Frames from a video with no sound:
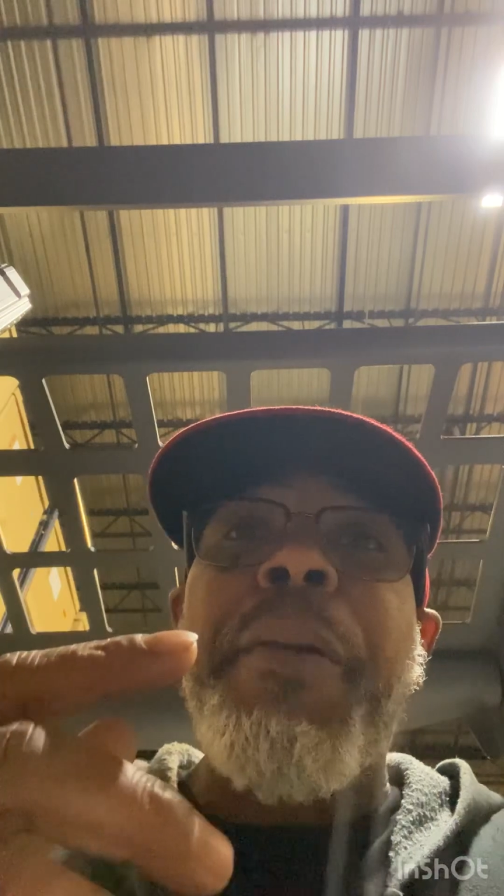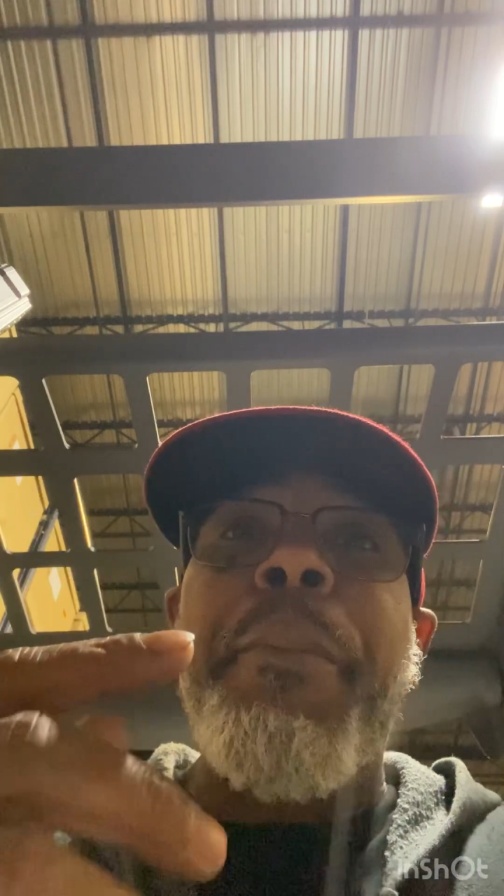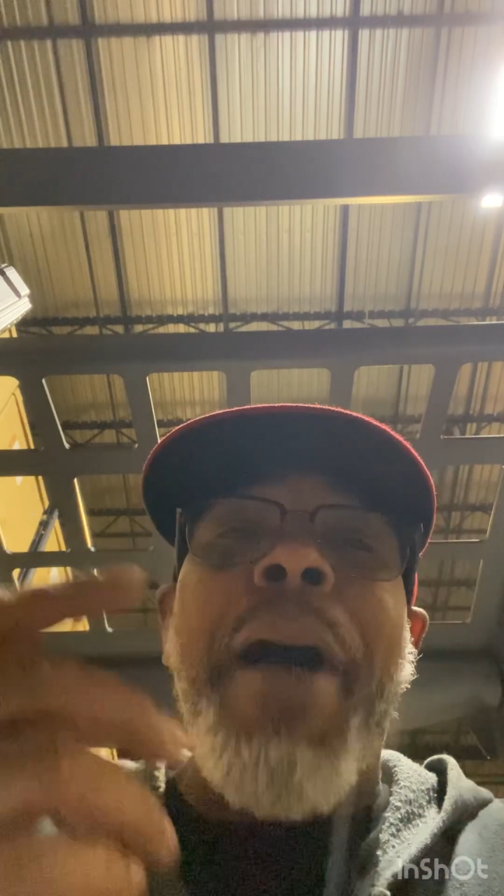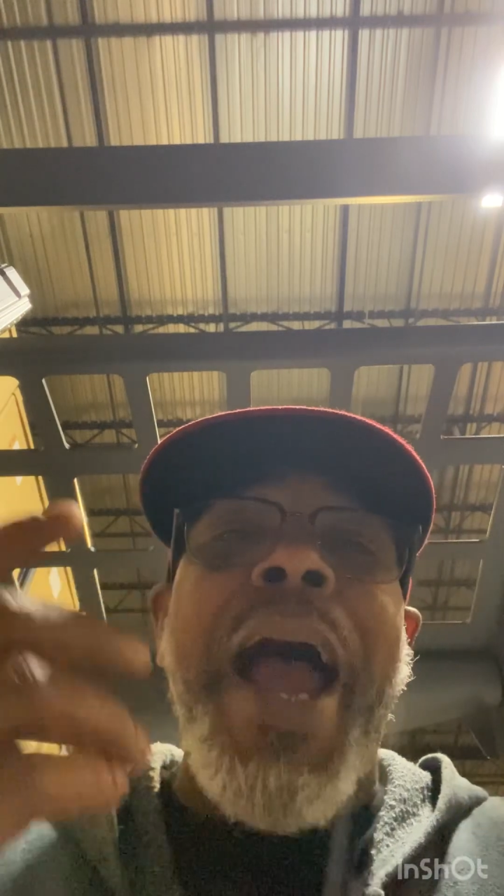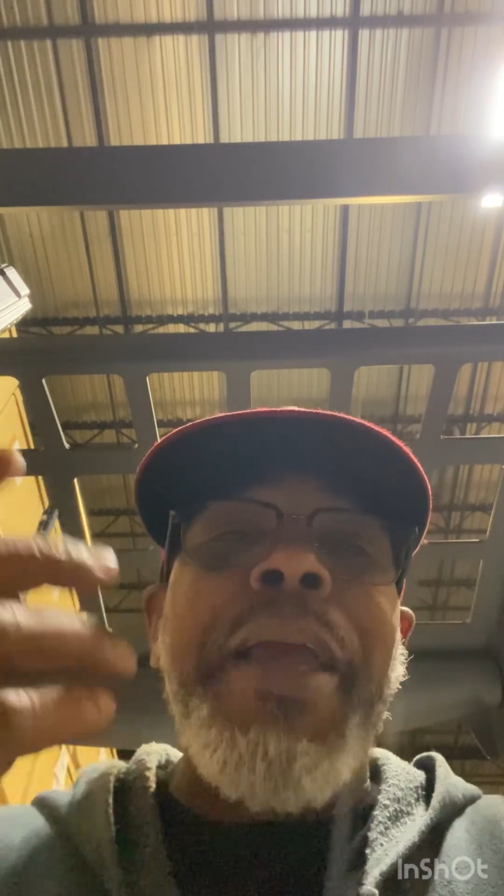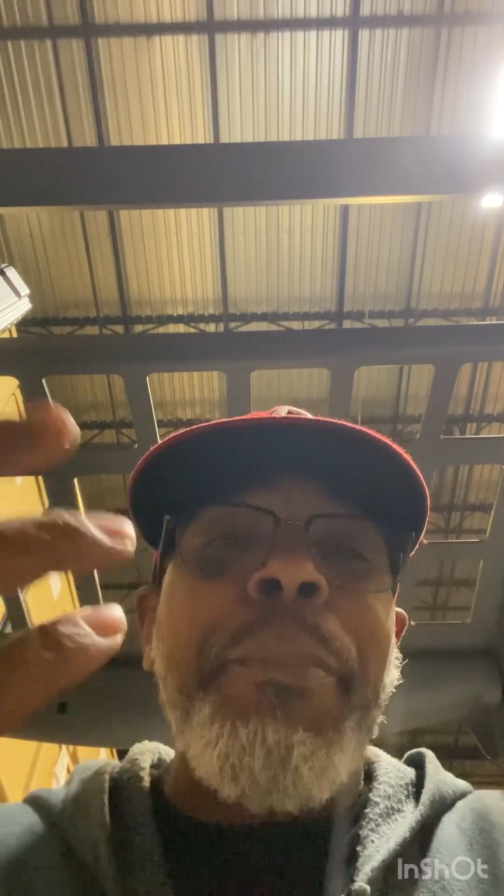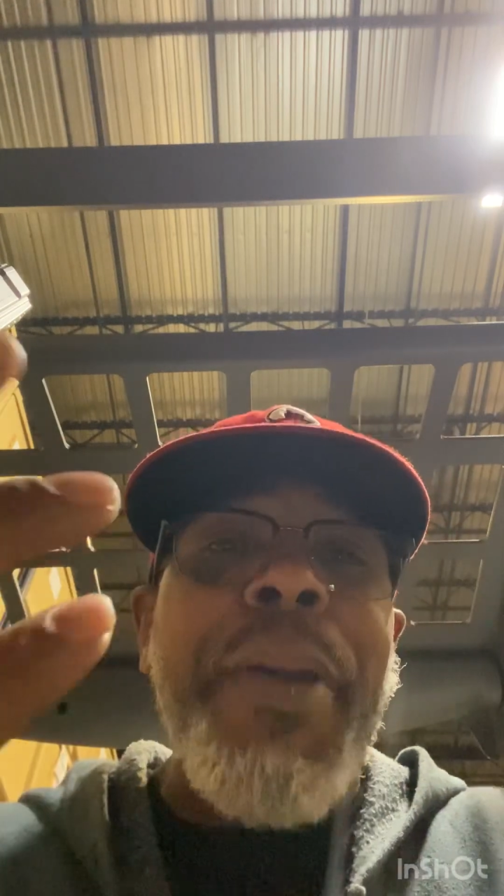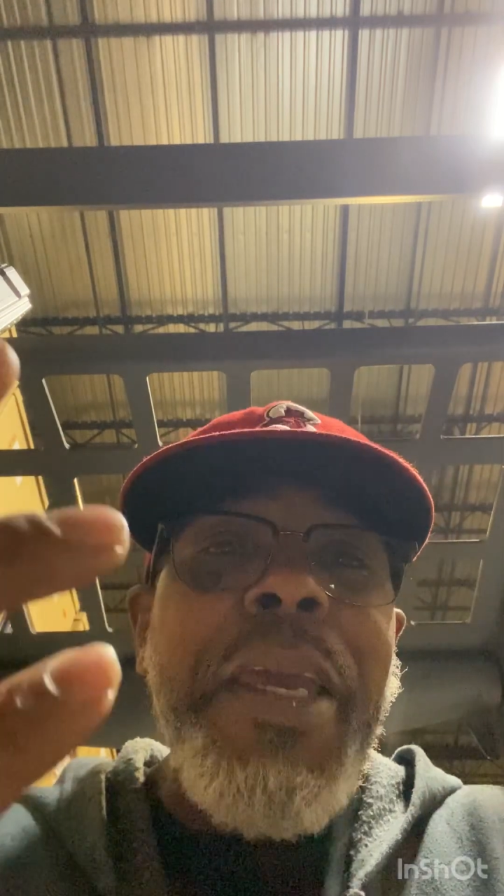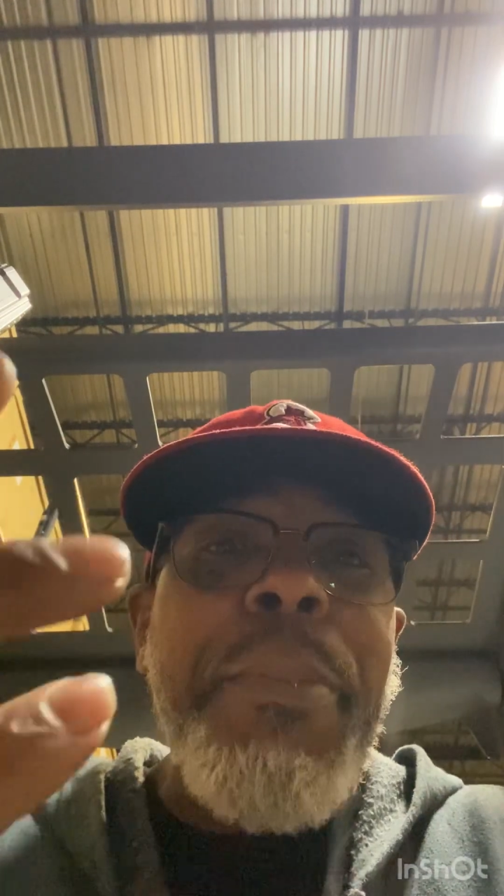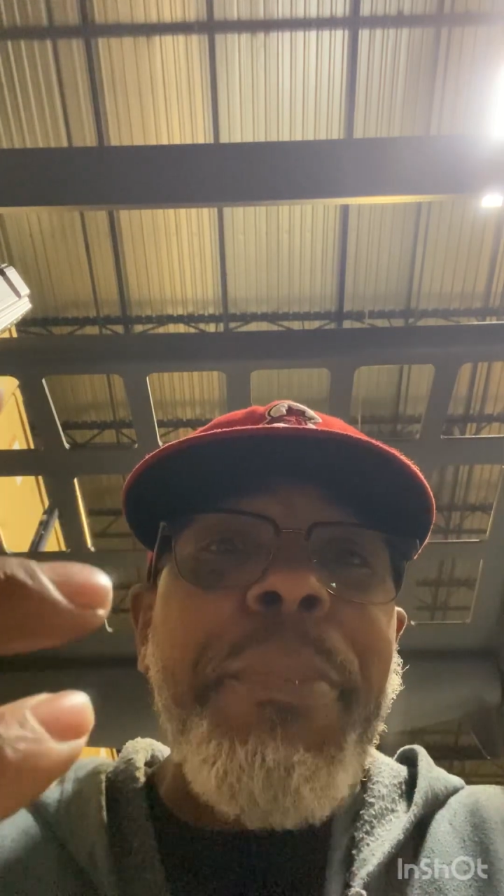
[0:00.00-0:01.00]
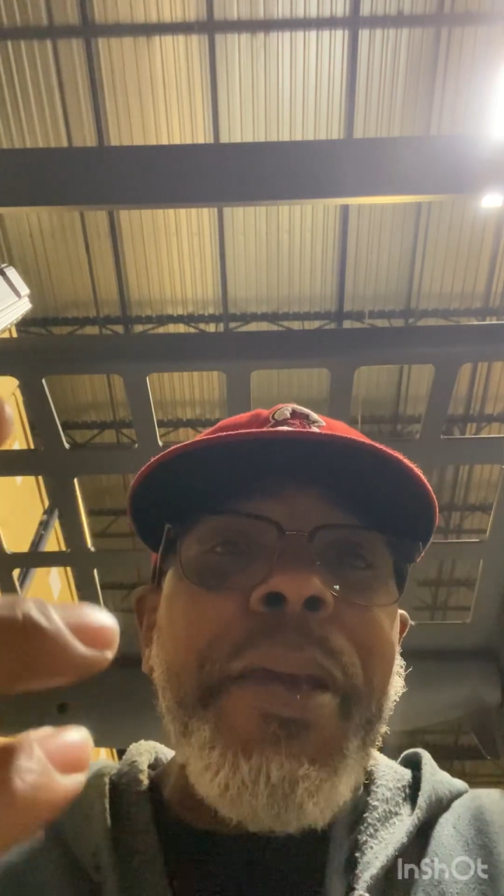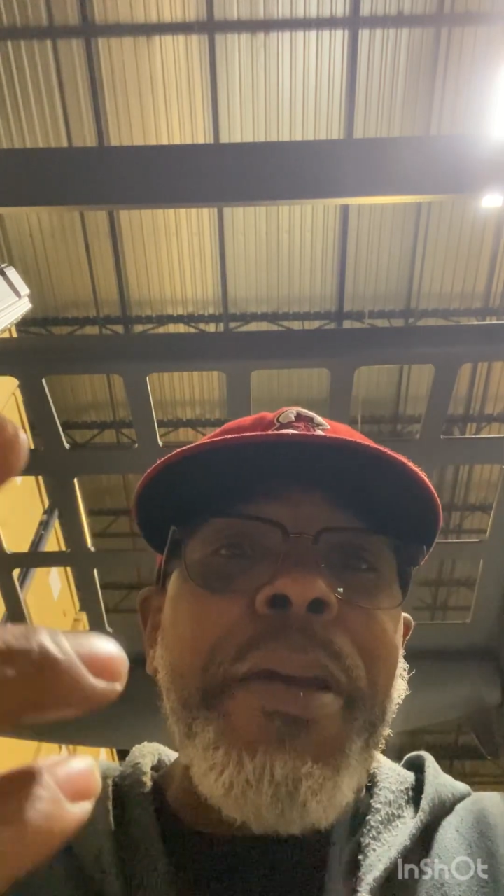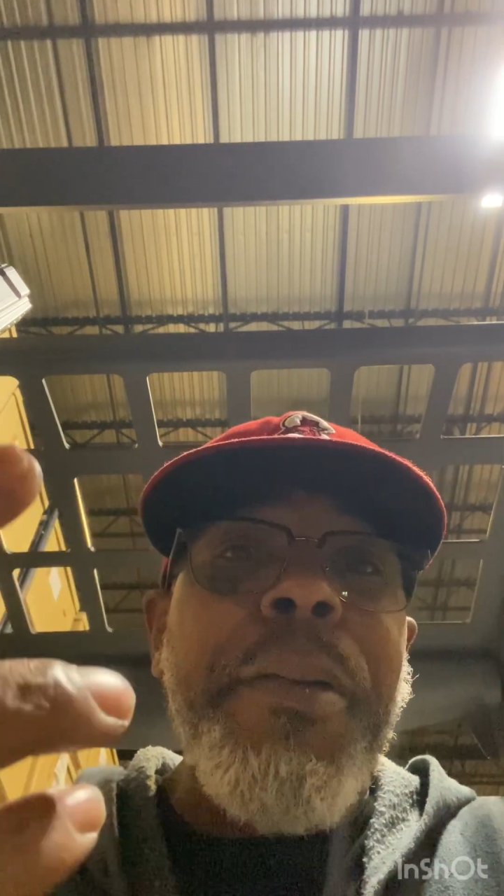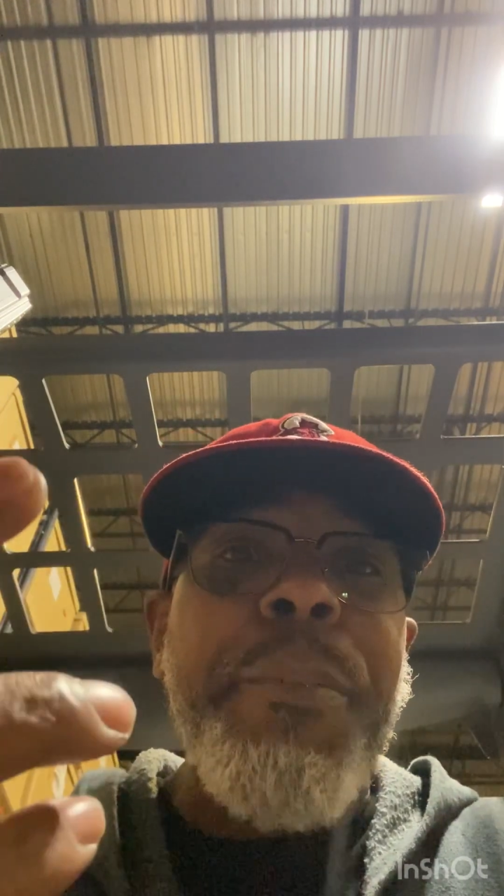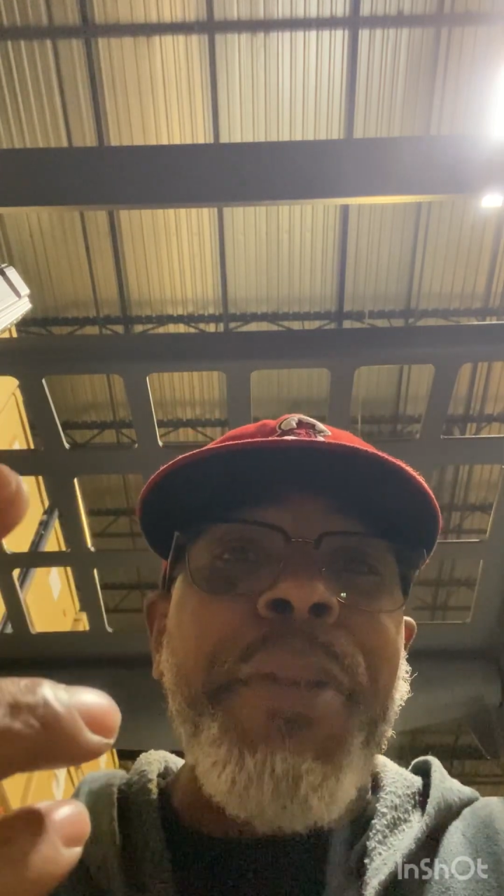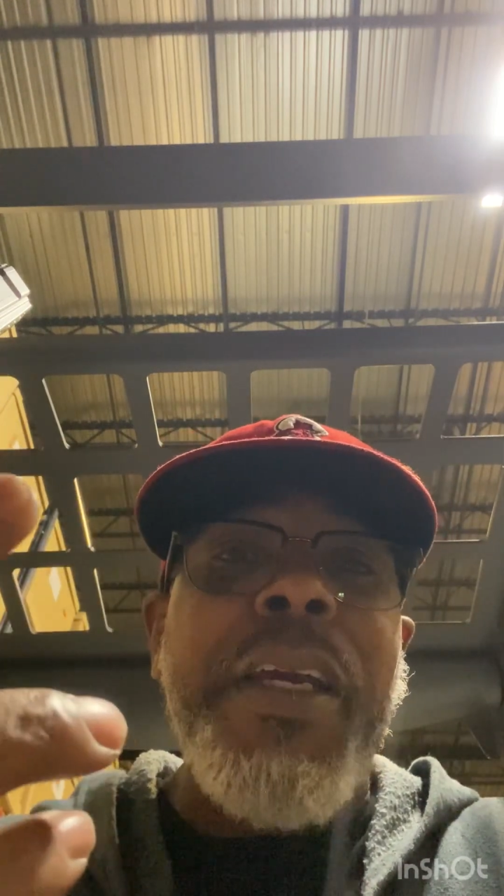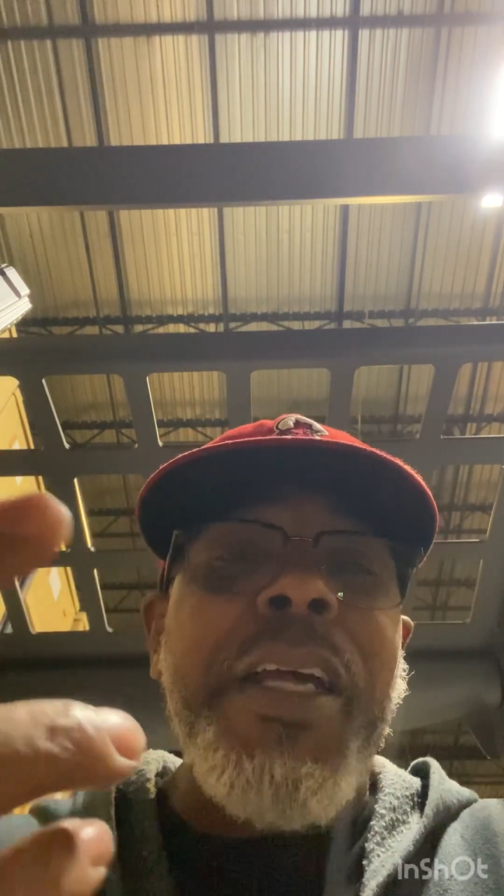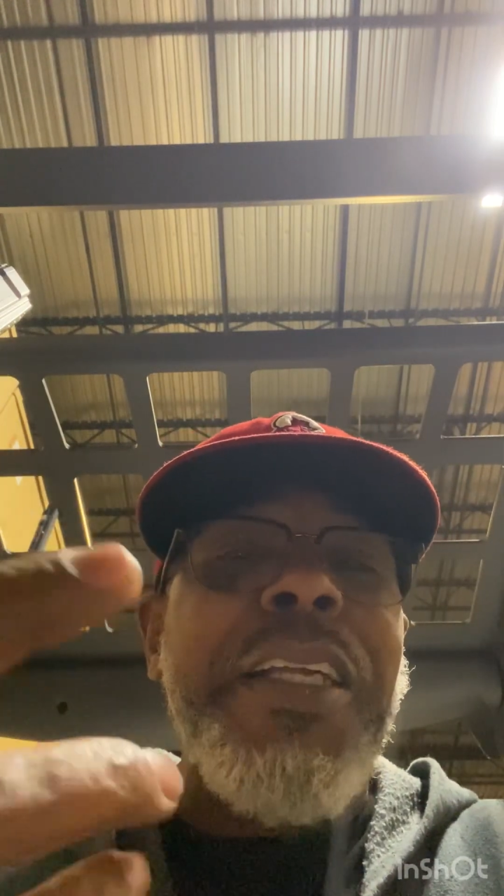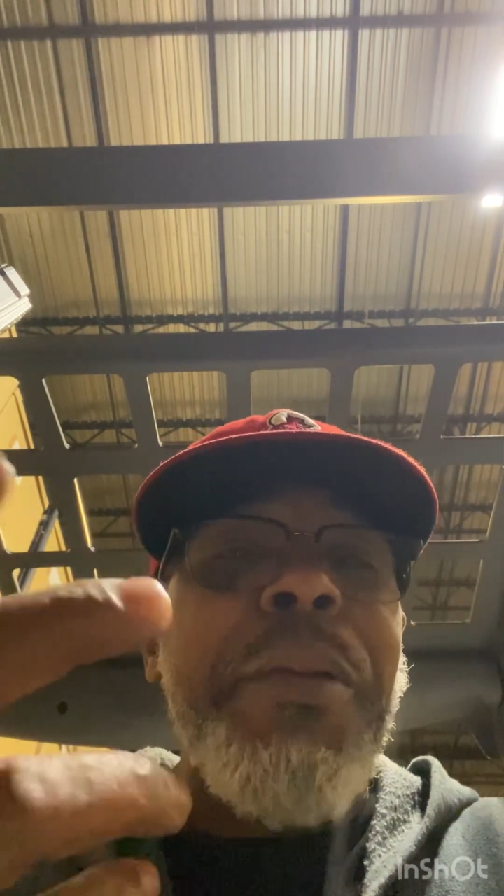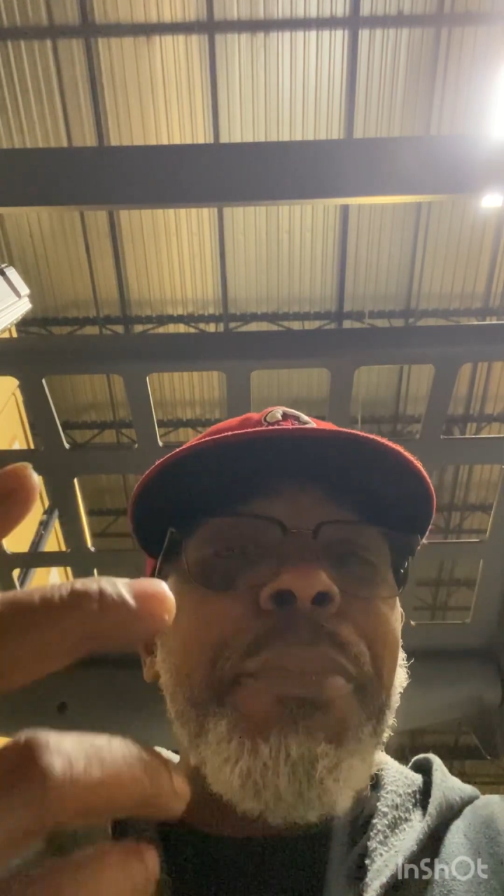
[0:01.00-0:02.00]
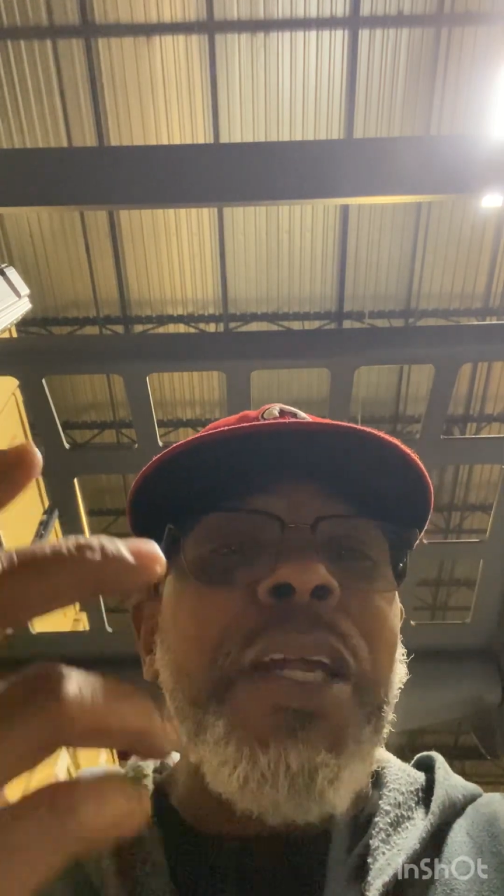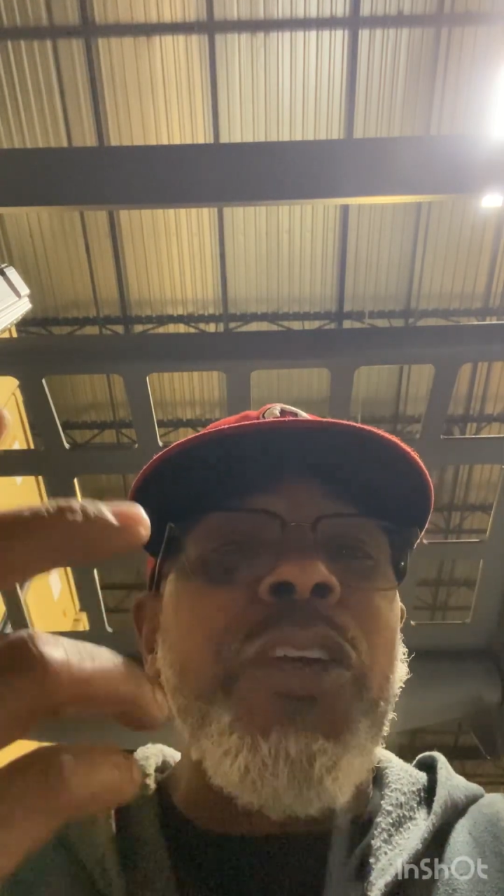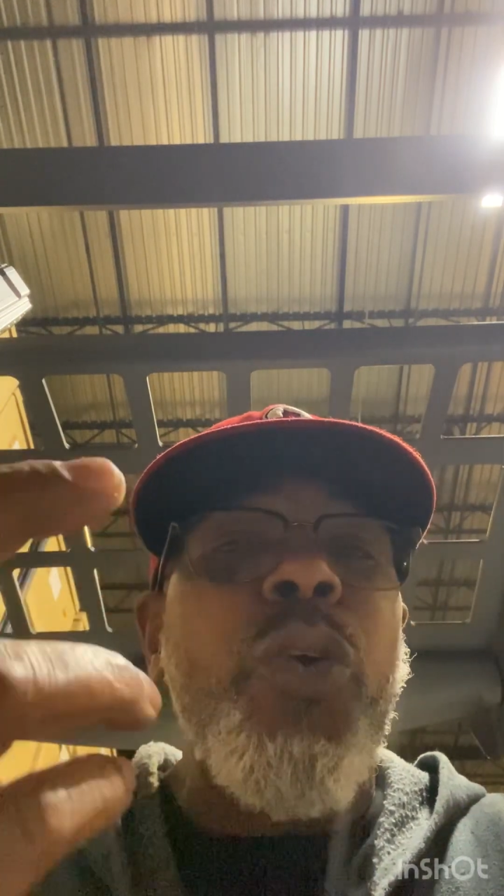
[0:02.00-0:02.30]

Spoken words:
might peep it because he been